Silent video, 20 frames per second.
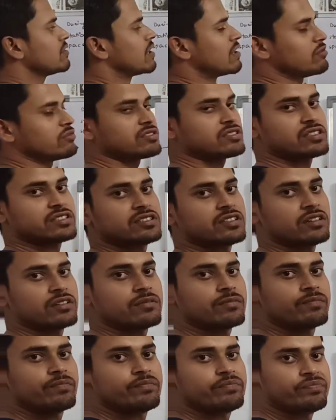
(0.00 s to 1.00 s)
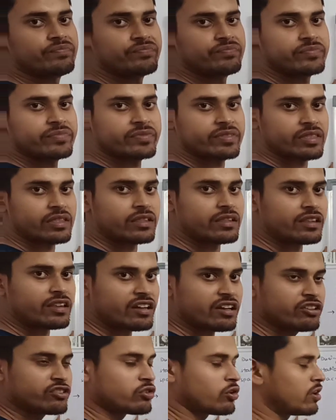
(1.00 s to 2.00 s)
the ground station.
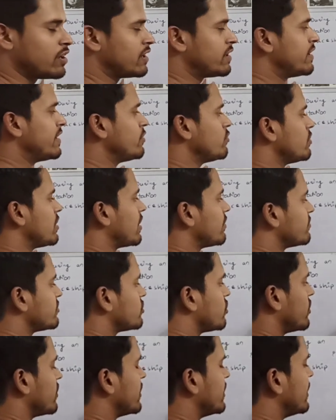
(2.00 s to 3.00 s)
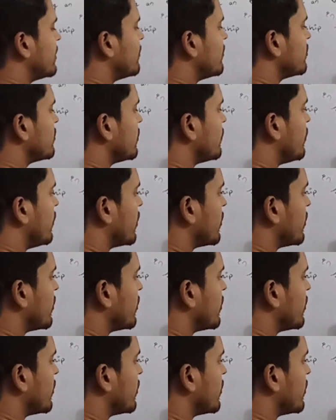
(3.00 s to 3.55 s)
So already we have studied about the